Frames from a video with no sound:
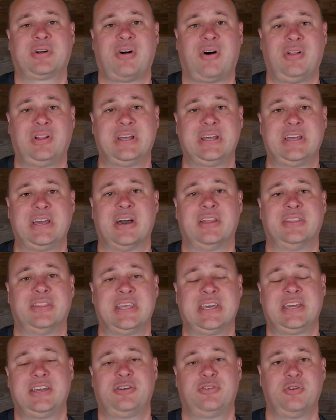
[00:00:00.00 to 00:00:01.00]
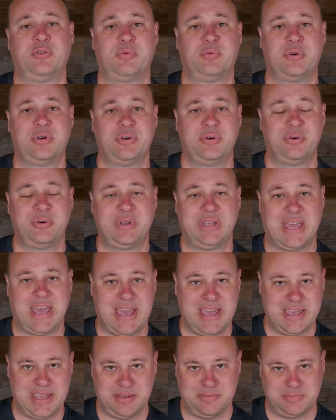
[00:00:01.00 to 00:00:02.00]
calling the Guru
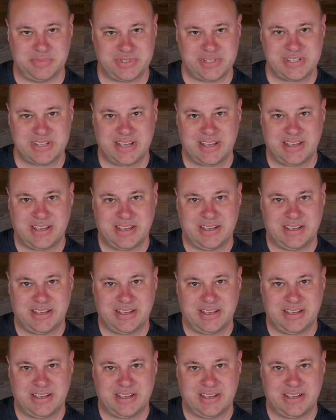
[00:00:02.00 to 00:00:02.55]
Games.